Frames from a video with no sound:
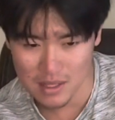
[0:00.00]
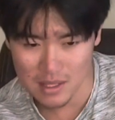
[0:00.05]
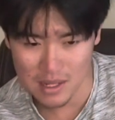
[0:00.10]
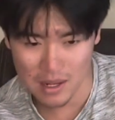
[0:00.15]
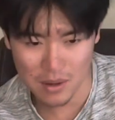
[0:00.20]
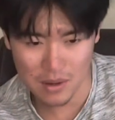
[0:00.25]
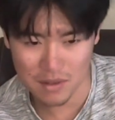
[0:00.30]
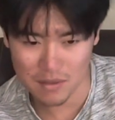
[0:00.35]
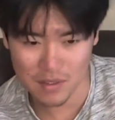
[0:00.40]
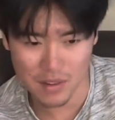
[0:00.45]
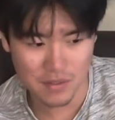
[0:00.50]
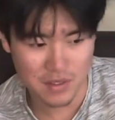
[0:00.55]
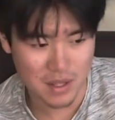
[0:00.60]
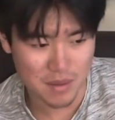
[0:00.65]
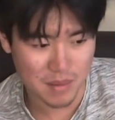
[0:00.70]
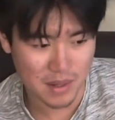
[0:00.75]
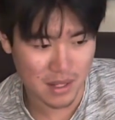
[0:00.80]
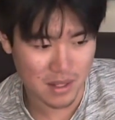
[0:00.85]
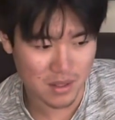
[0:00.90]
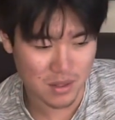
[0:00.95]
an hour and 15
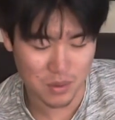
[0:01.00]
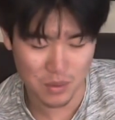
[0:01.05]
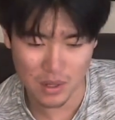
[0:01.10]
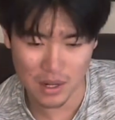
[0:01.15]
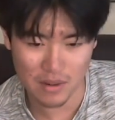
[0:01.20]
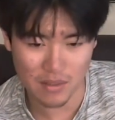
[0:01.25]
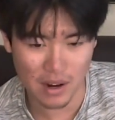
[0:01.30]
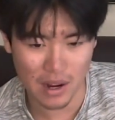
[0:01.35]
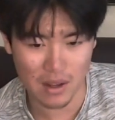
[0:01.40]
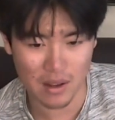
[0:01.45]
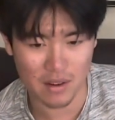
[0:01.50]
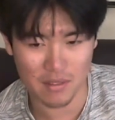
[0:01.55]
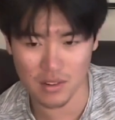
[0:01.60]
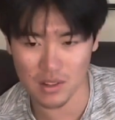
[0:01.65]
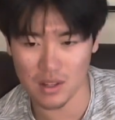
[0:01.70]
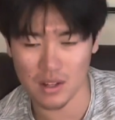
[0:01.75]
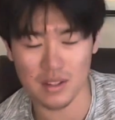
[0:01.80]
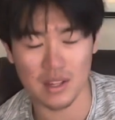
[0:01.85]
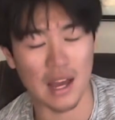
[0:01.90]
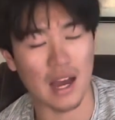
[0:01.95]
minutes or whatever, however
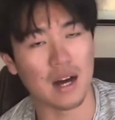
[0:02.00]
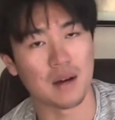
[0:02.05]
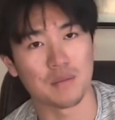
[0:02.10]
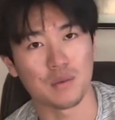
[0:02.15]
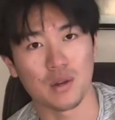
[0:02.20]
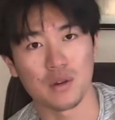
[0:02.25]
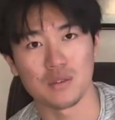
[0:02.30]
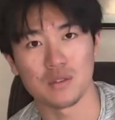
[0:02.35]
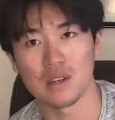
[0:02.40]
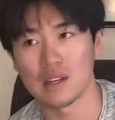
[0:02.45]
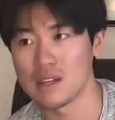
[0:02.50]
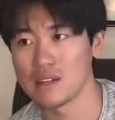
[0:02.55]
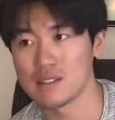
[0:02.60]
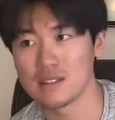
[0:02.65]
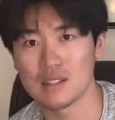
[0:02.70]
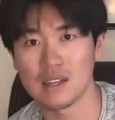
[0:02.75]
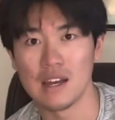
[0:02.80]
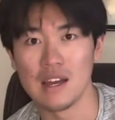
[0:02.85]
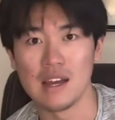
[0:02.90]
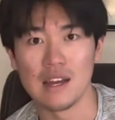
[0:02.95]
long the album
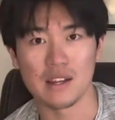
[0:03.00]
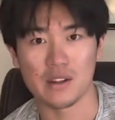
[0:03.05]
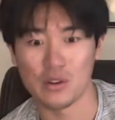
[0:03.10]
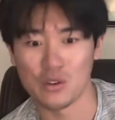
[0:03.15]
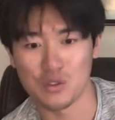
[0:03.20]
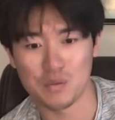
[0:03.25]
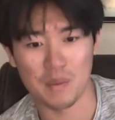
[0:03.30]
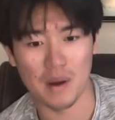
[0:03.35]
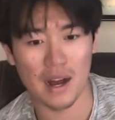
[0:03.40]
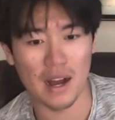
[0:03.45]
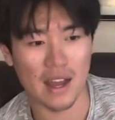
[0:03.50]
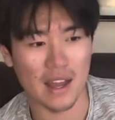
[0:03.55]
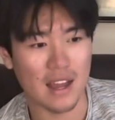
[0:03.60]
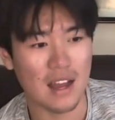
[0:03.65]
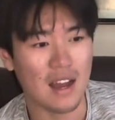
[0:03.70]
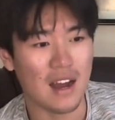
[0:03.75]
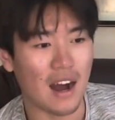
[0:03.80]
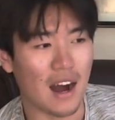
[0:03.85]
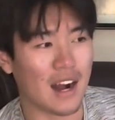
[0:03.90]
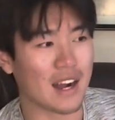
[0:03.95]
goes by,
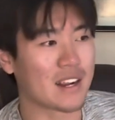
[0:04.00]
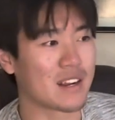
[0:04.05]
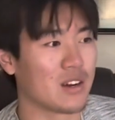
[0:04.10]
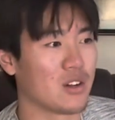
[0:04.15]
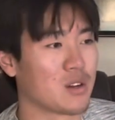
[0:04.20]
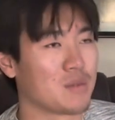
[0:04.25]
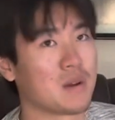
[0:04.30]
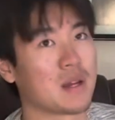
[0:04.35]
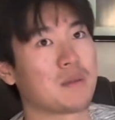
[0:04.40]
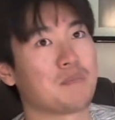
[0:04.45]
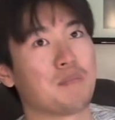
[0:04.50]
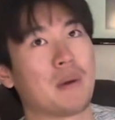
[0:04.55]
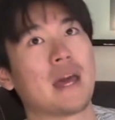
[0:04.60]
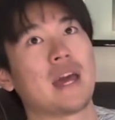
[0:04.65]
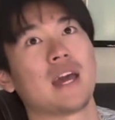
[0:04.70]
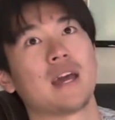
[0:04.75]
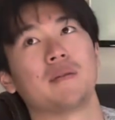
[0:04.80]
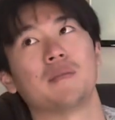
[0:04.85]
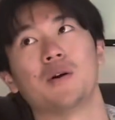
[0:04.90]
I call her, I'm like, babe,